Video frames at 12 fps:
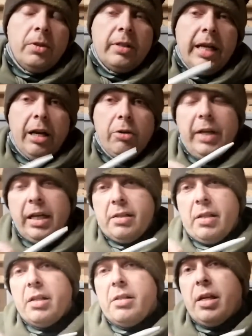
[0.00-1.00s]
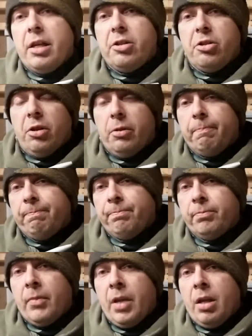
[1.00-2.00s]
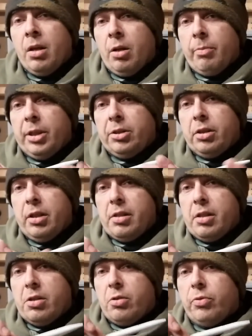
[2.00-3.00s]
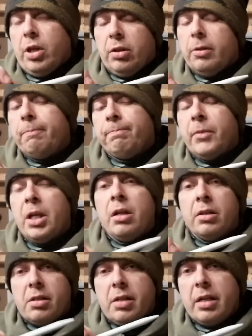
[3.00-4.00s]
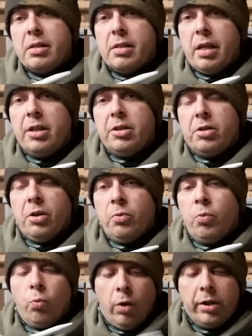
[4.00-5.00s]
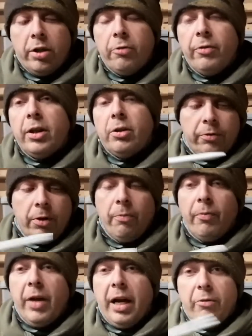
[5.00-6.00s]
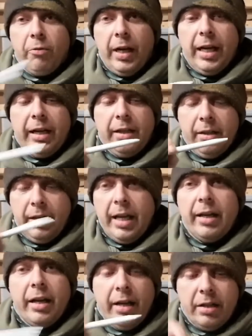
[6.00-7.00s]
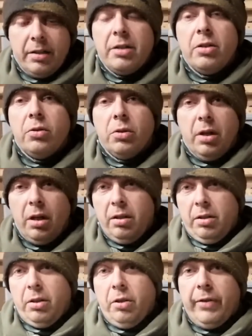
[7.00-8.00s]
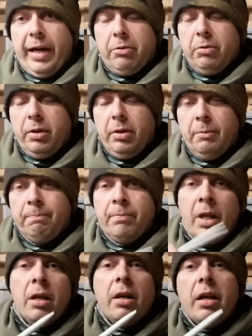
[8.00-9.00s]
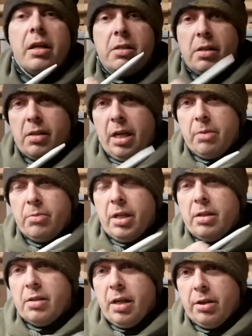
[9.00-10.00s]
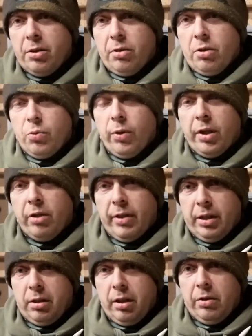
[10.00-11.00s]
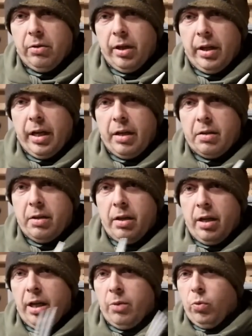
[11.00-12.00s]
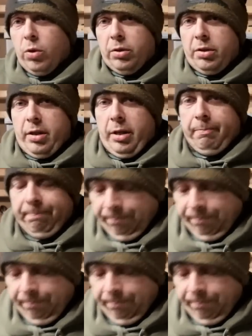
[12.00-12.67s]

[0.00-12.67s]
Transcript: Now that sensation, imagine this as a rod. The sensation, what you feel from that lead hitting your garden ground, is the same sensation as what you're actually going to get in water.